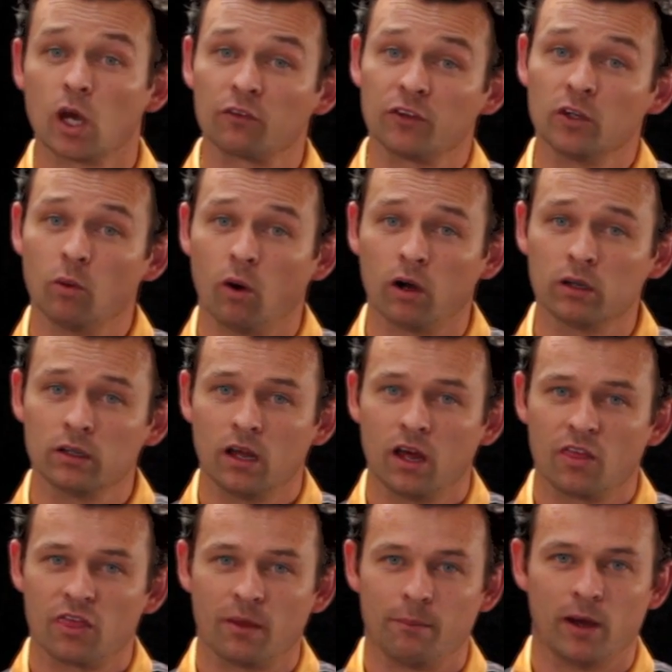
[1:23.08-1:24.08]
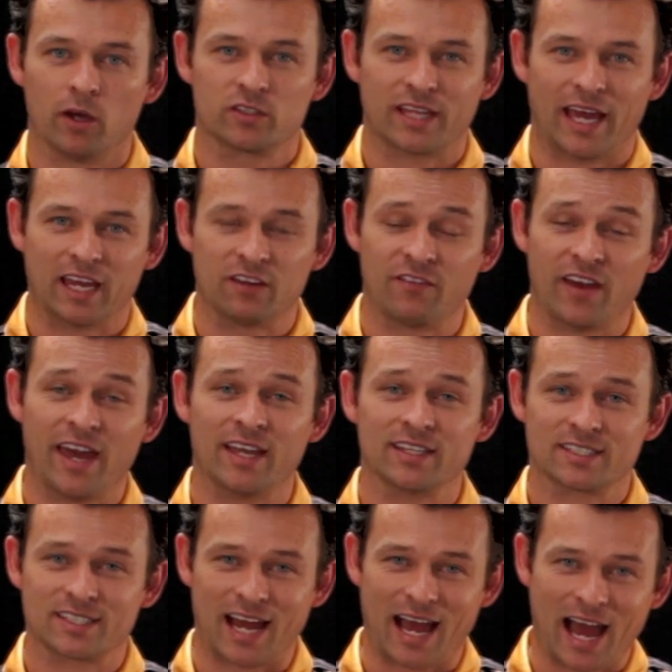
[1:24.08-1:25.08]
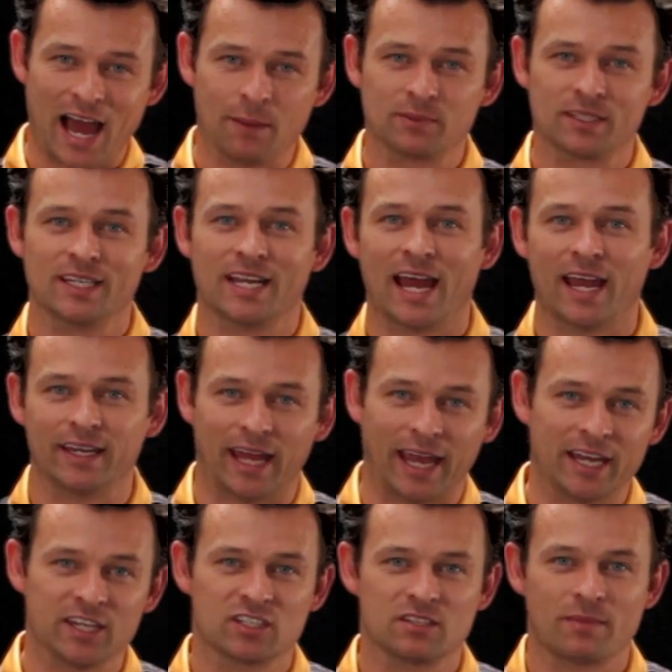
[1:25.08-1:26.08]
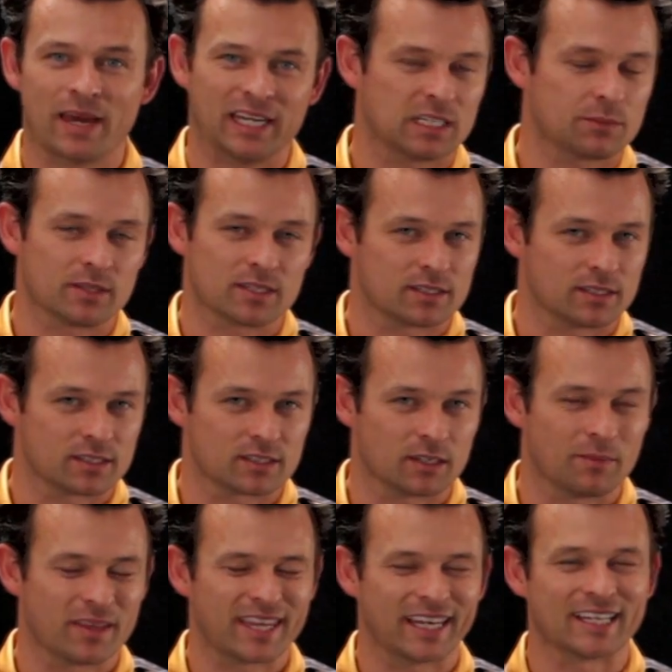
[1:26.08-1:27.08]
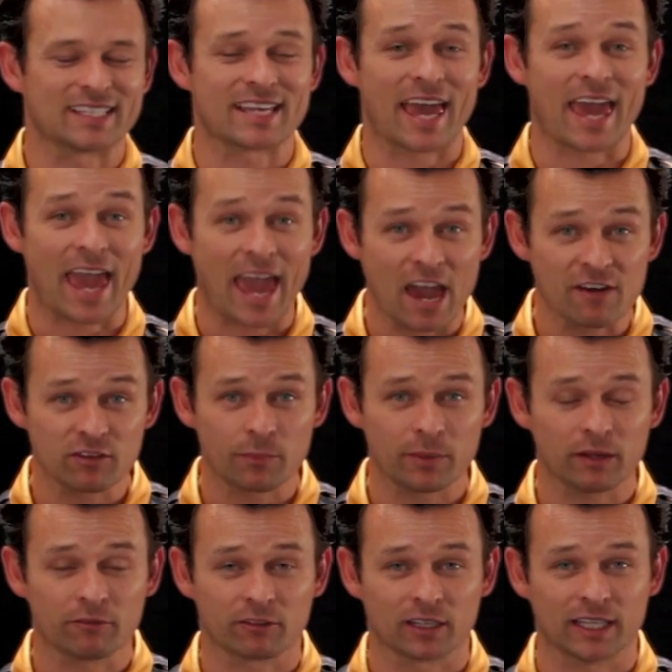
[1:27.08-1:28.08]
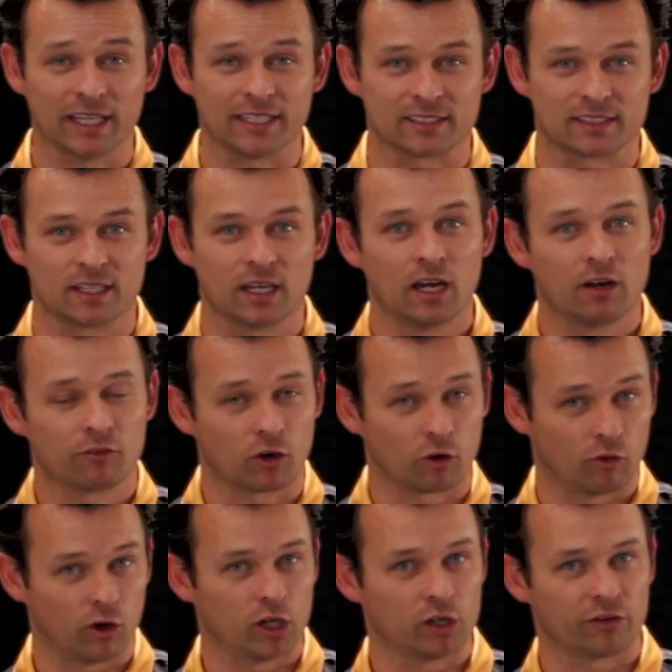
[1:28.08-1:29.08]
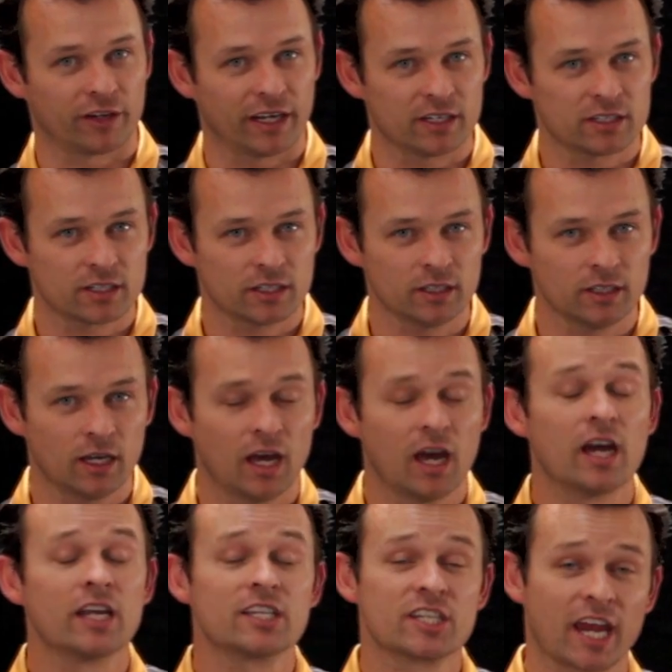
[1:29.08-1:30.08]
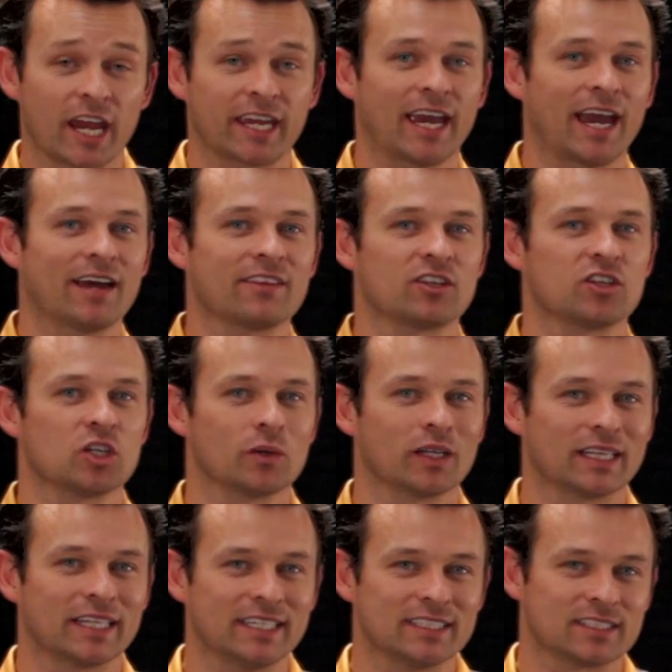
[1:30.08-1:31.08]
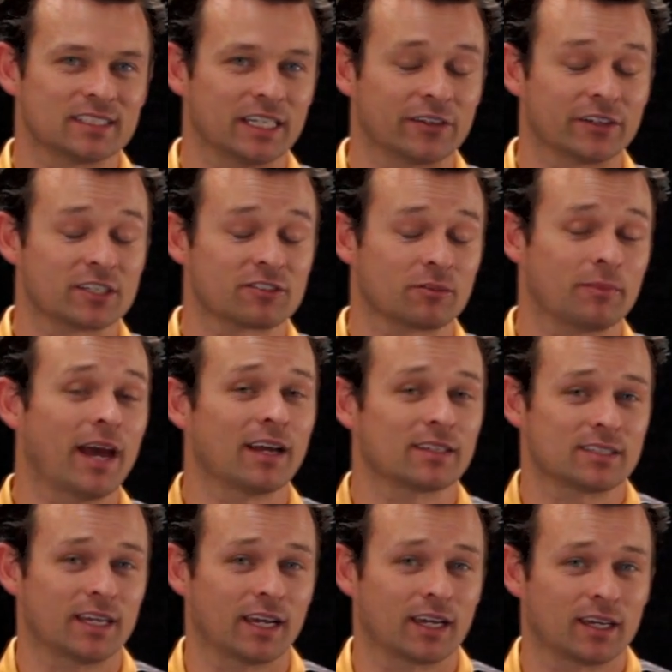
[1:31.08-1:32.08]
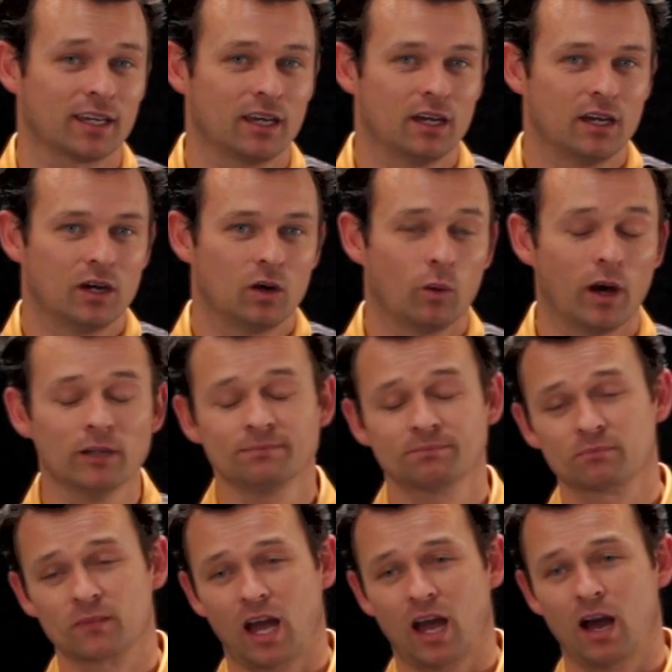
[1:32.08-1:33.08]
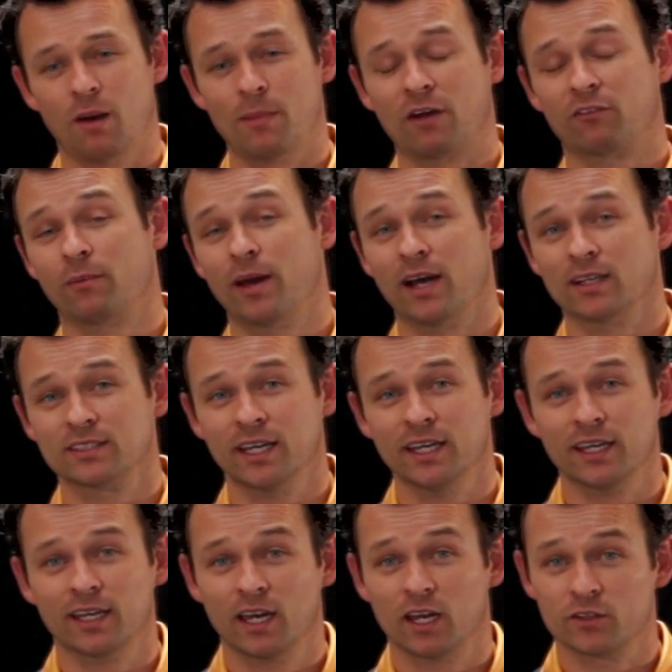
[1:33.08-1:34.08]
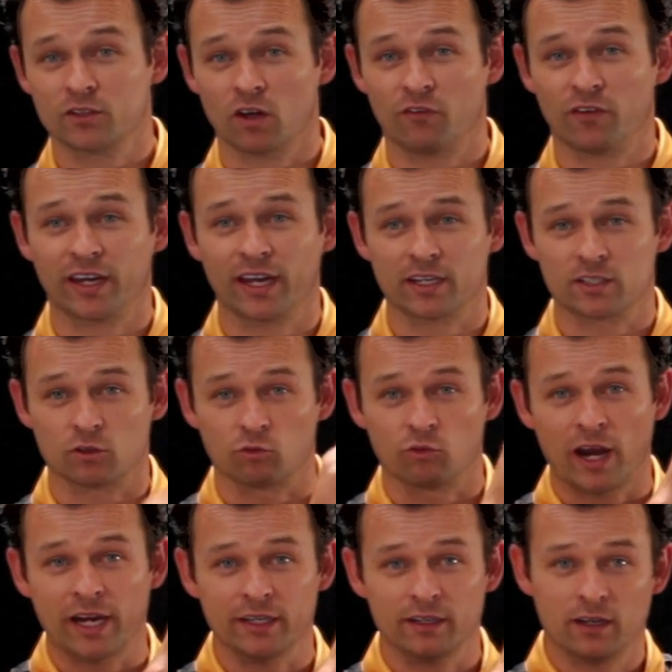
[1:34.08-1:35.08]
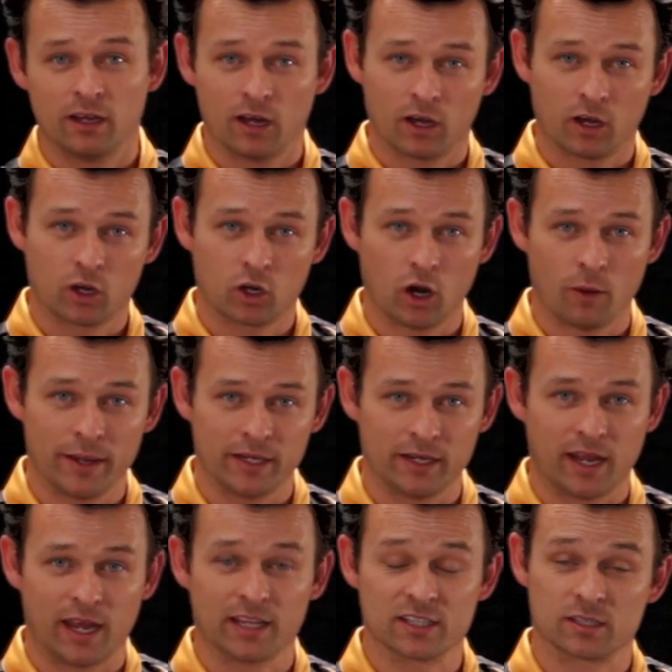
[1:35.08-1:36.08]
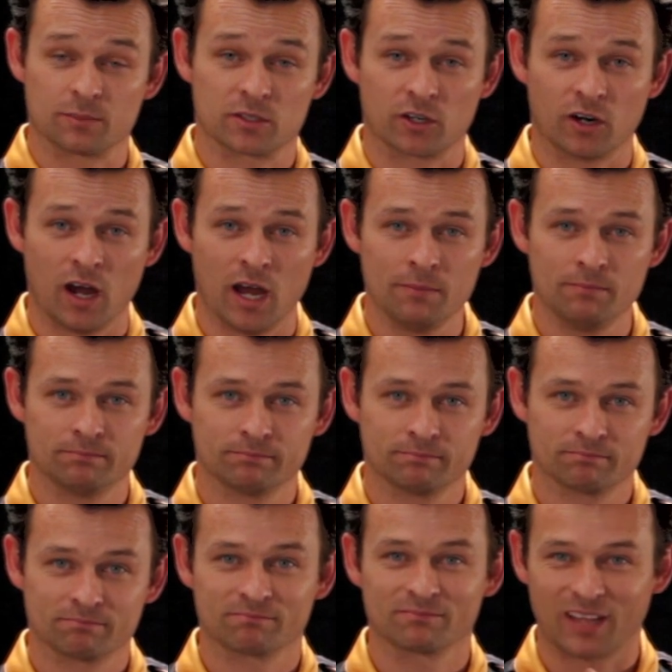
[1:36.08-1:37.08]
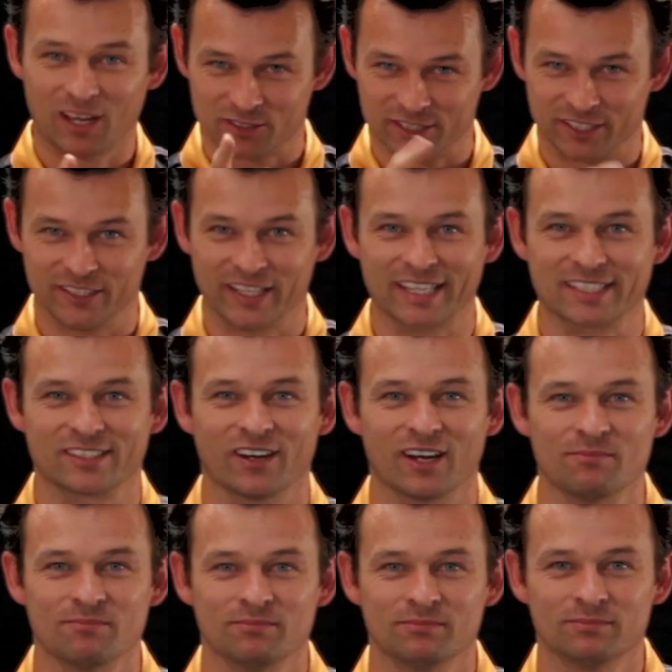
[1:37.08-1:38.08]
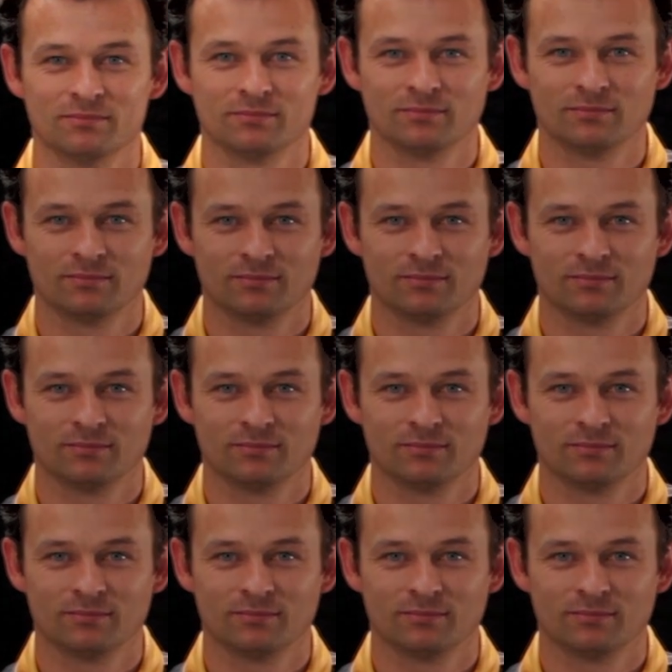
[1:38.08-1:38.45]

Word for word: So if you want the most advanced up-to-date engine management system that has ever been released for a rotary engine, check out the new Elite series from Haltech. Well, I'm Matt from Haltech. Don't forget to rate, comment and subscribe. I'll see you next time.